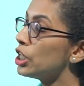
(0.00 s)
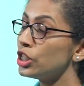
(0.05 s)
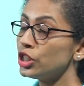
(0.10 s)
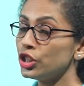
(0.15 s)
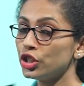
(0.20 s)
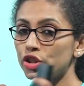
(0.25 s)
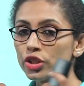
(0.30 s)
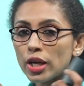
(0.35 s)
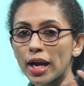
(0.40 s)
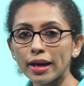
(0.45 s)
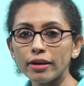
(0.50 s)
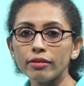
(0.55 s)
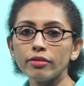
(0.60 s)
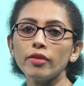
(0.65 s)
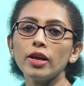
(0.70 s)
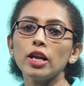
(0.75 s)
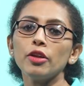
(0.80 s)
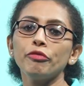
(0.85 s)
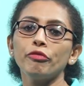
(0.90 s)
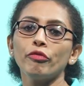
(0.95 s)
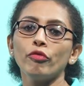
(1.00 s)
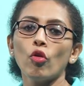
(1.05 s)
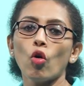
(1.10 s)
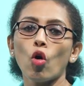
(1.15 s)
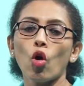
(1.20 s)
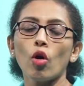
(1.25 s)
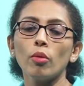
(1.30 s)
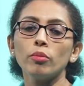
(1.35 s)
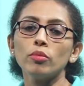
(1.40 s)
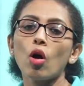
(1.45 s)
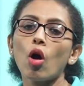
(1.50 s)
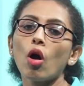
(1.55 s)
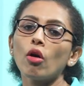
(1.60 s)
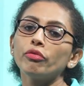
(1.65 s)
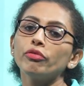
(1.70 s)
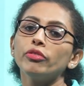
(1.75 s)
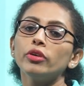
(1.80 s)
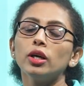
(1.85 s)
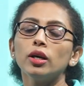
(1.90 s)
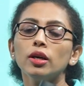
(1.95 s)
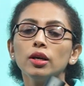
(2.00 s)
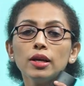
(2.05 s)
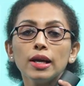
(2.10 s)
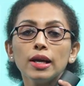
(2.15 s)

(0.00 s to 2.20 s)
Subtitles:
general form of a